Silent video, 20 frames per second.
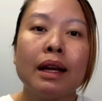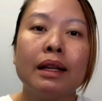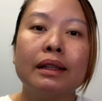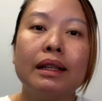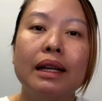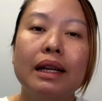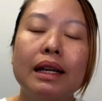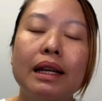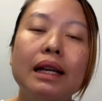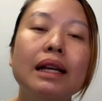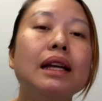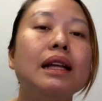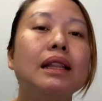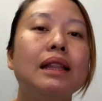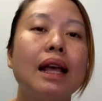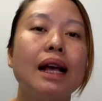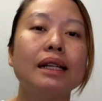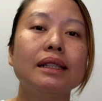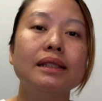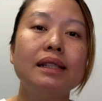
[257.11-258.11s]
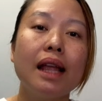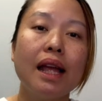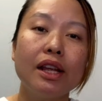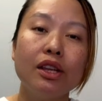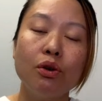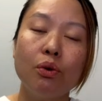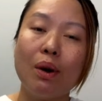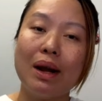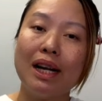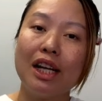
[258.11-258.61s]
The next thing
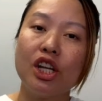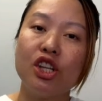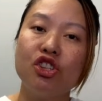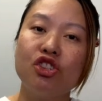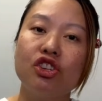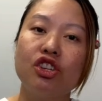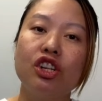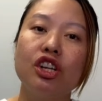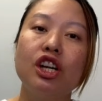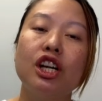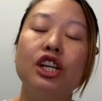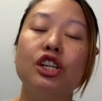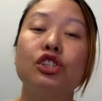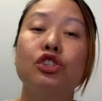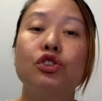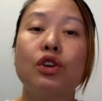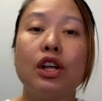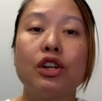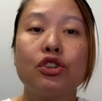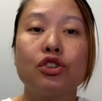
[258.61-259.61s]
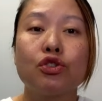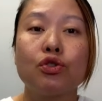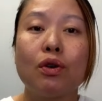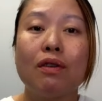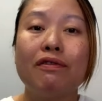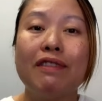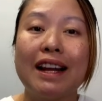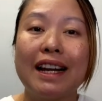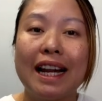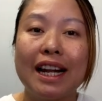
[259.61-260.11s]
you want to consider is to ensure
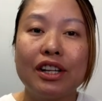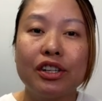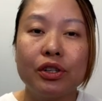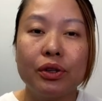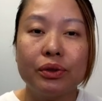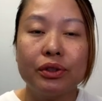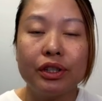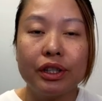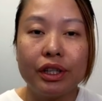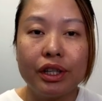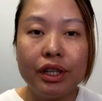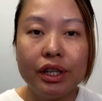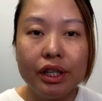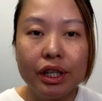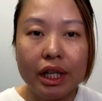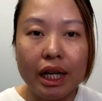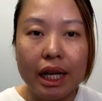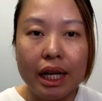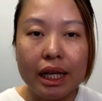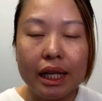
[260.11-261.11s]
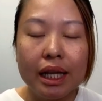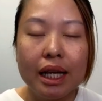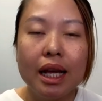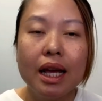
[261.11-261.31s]
financial security.